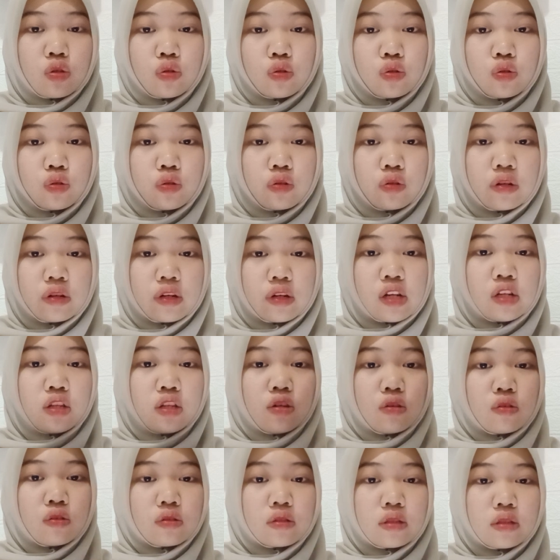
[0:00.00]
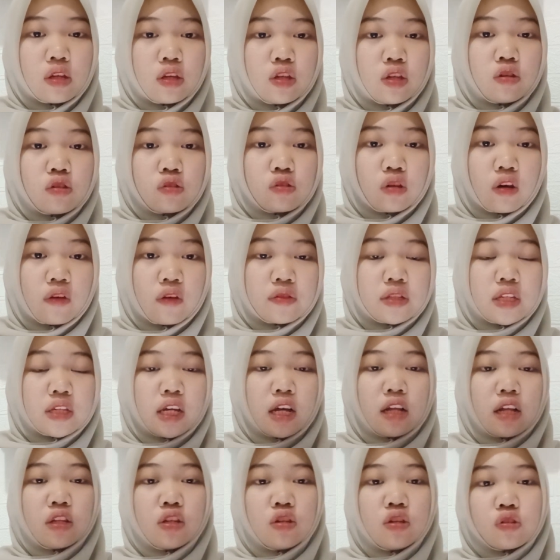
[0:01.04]
to reduce the use of
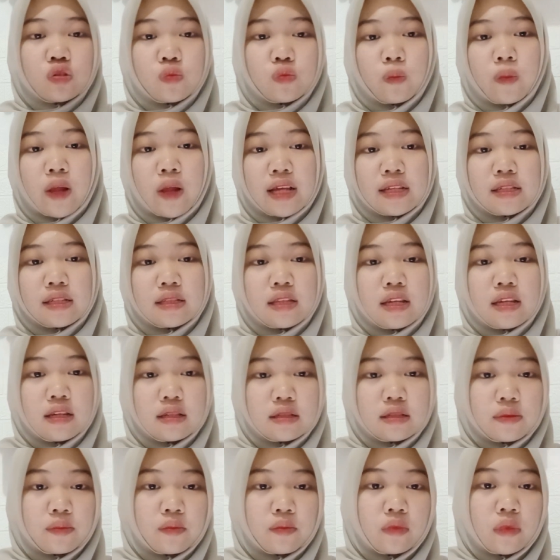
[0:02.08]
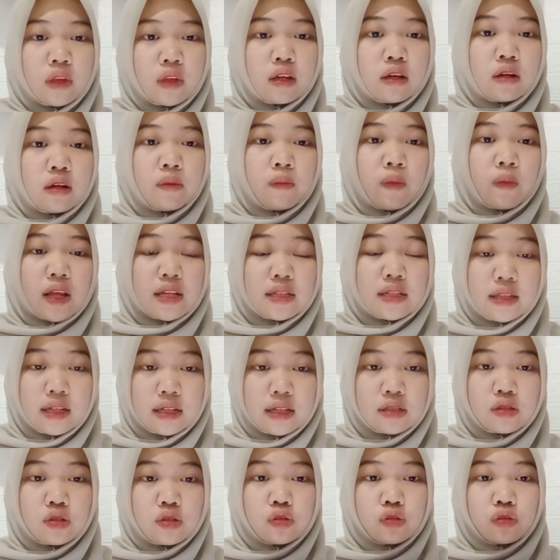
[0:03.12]
single-use
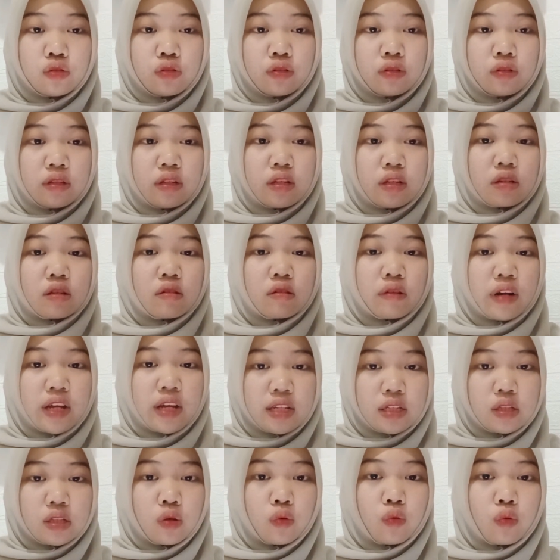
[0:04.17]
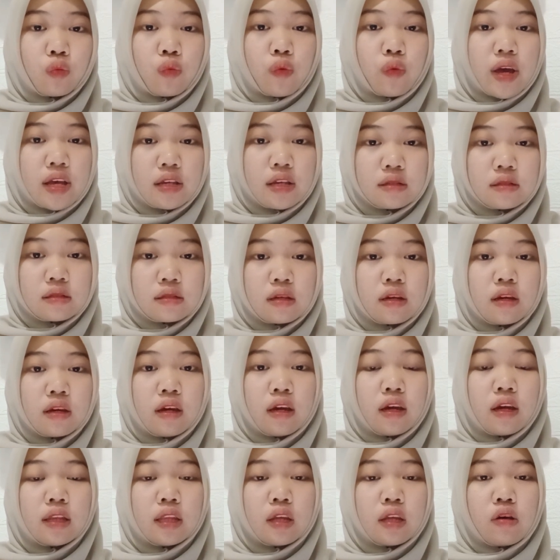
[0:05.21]
plastics to decrease waste
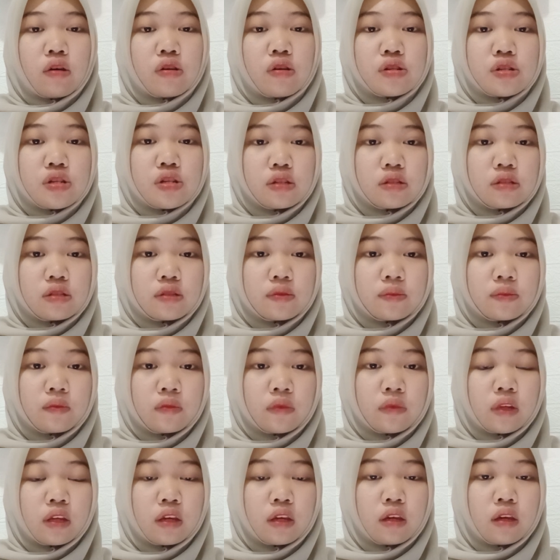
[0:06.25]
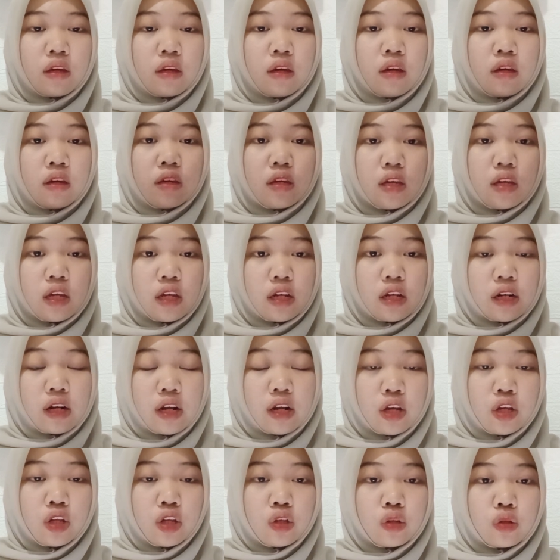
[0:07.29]
in the oceans.
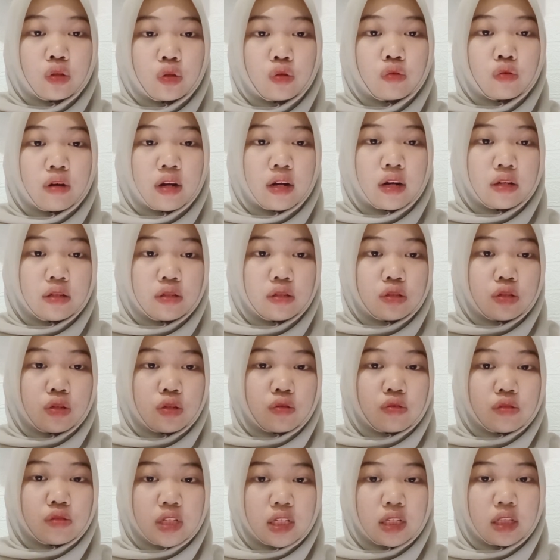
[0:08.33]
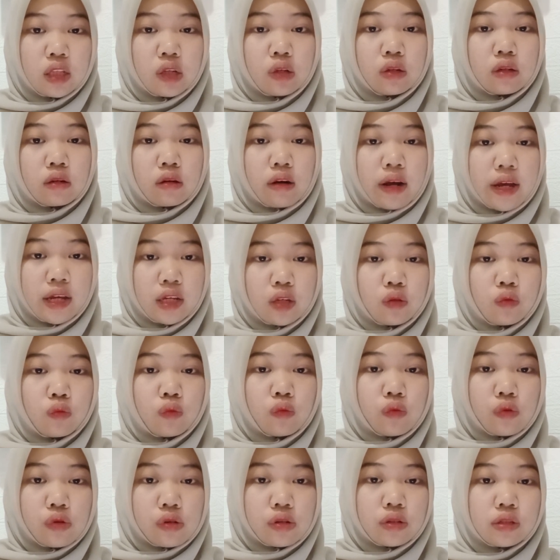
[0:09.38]
Here, you are using the right
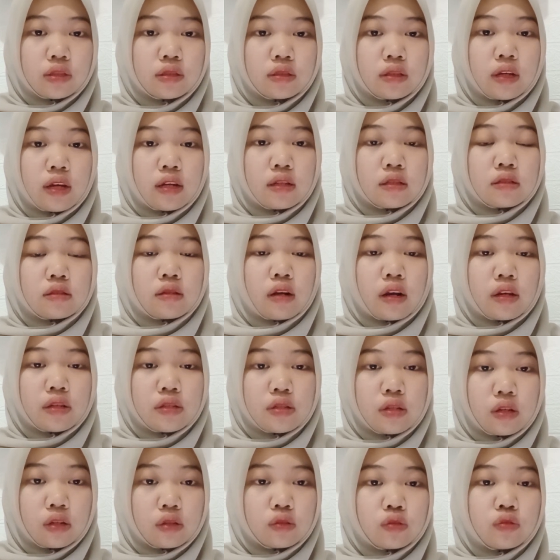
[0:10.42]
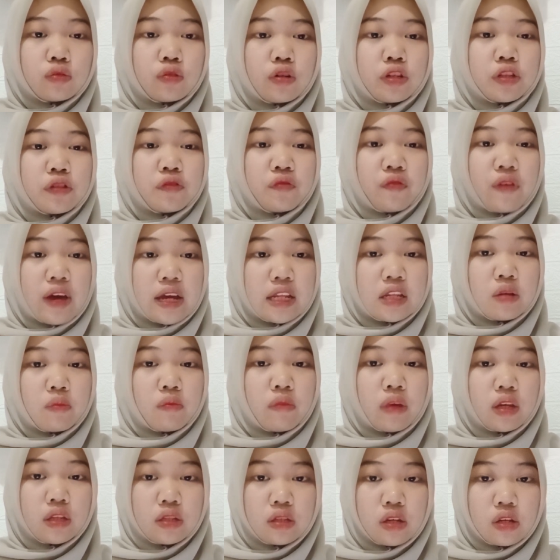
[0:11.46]
words and structure to convey the
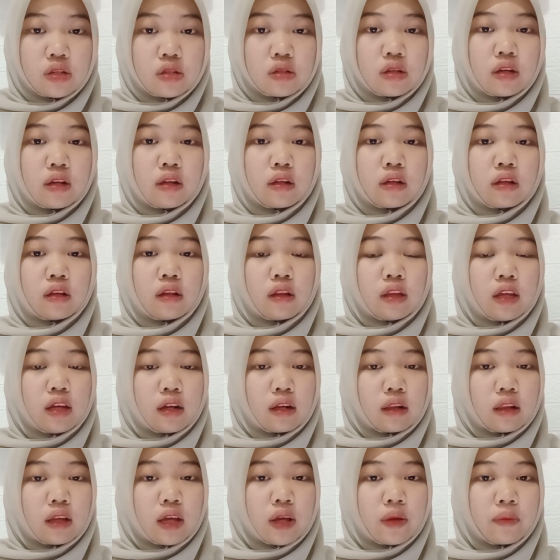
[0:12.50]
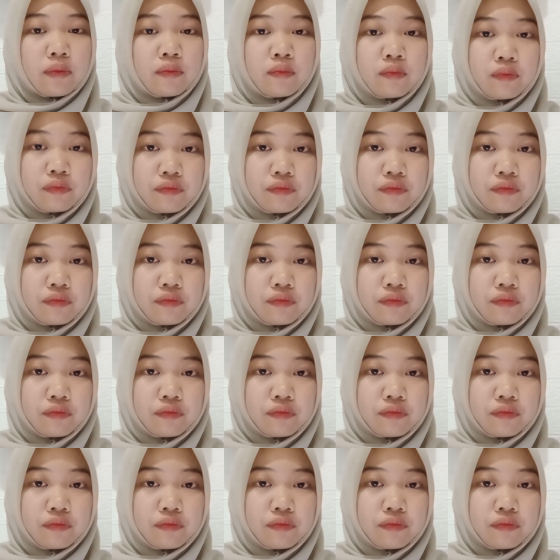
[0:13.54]
message clearly.